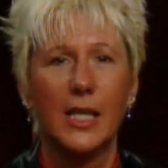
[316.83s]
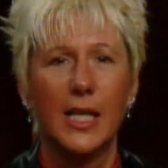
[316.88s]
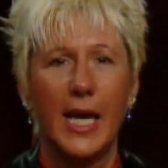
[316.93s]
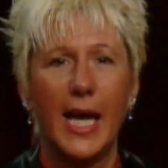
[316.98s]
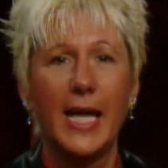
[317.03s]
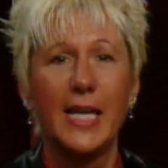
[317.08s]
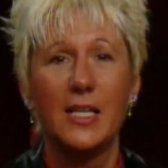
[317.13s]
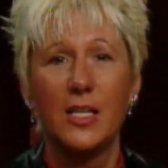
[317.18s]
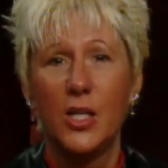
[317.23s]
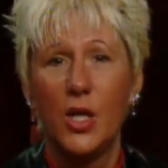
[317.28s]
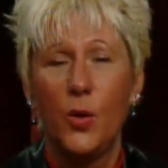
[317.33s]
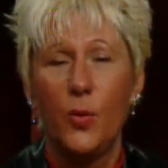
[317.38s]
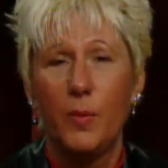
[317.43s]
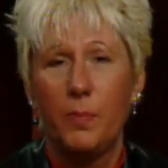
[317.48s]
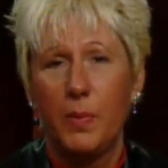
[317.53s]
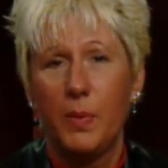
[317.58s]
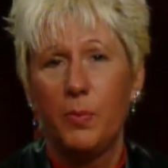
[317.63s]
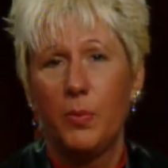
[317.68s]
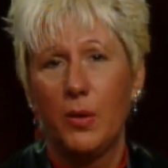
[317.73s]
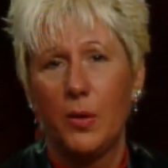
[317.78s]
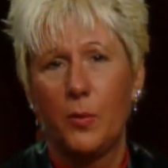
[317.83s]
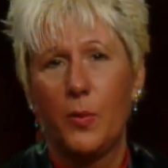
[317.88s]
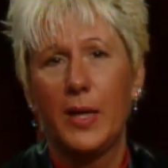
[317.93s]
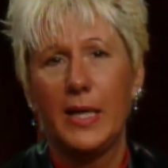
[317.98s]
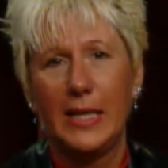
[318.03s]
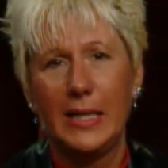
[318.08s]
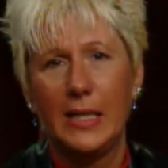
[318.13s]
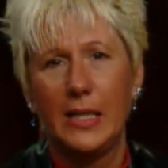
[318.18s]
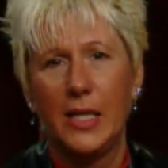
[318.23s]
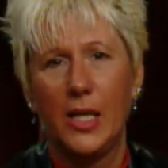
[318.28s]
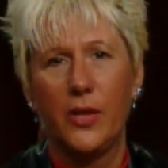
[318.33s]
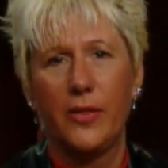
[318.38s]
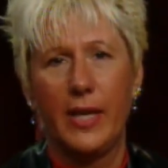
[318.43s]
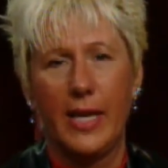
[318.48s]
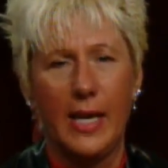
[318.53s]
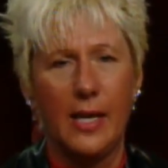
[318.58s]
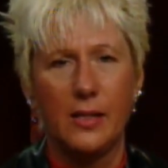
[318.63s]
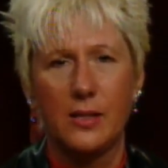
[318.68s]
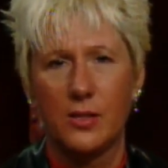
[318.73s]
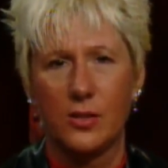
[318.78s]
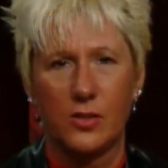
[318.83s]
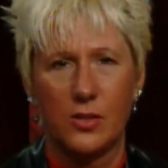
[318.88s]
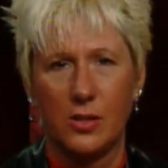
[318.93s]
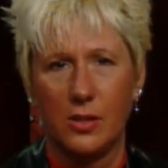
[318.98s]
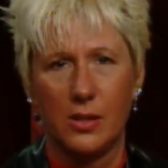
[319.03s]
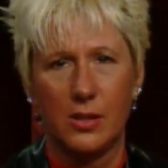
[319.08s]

and to know what people are wanting to know the answers to.